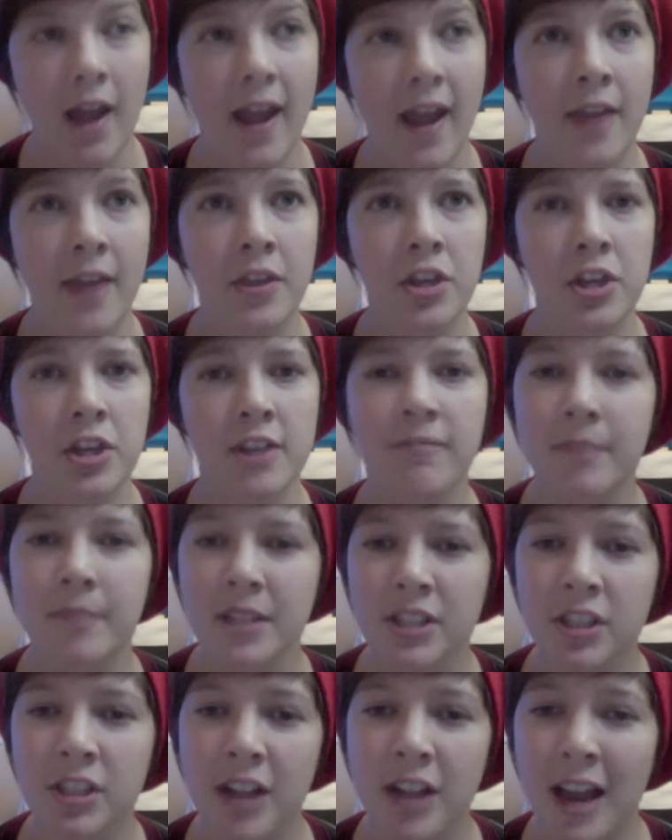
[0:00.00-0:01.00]
And then you have
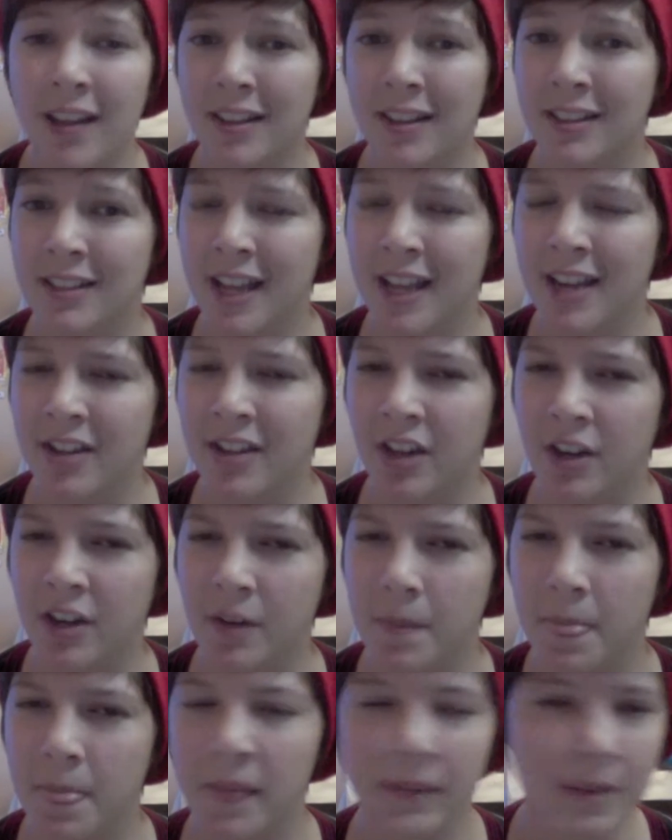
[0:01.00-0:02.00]
Mr. Alexander,
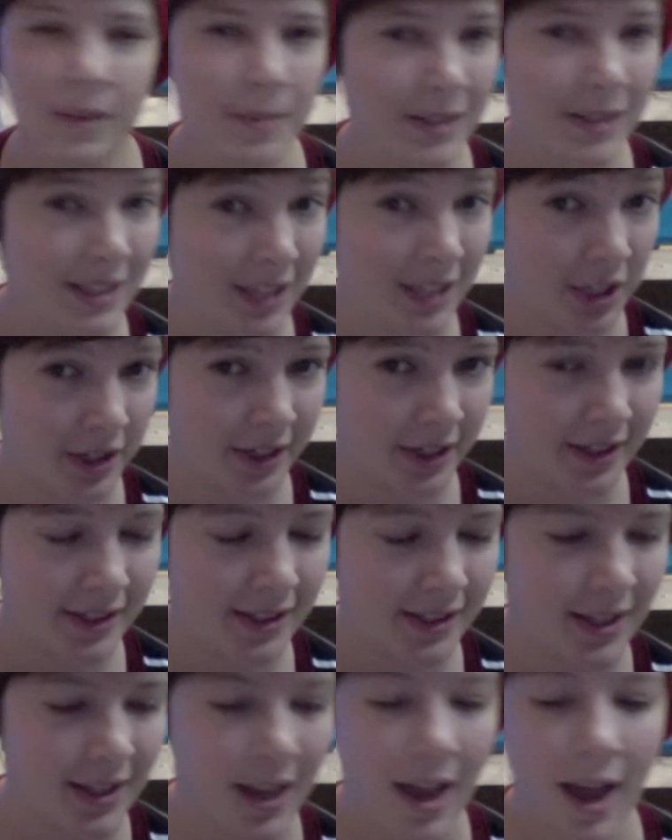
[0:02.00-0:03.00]
the mysterious,
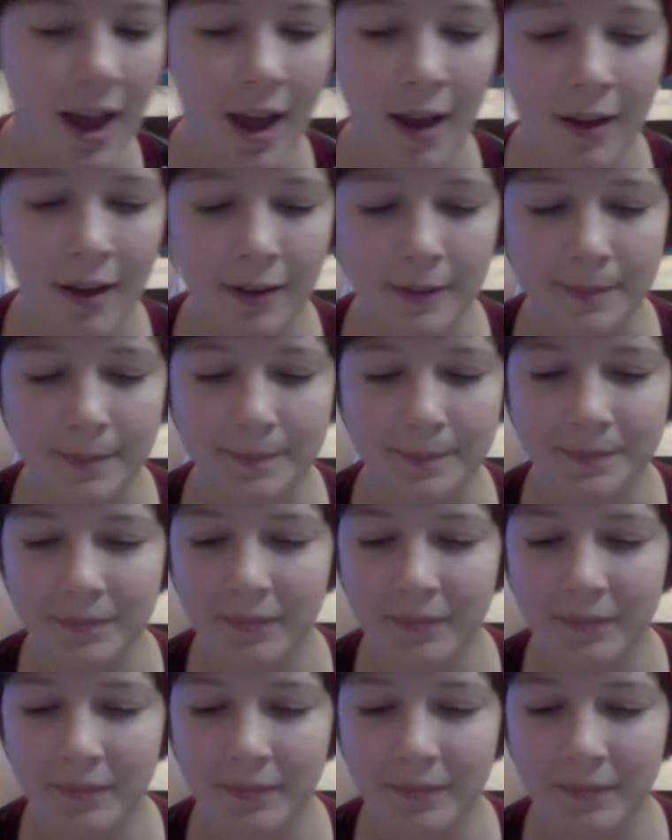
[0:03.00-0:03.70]
and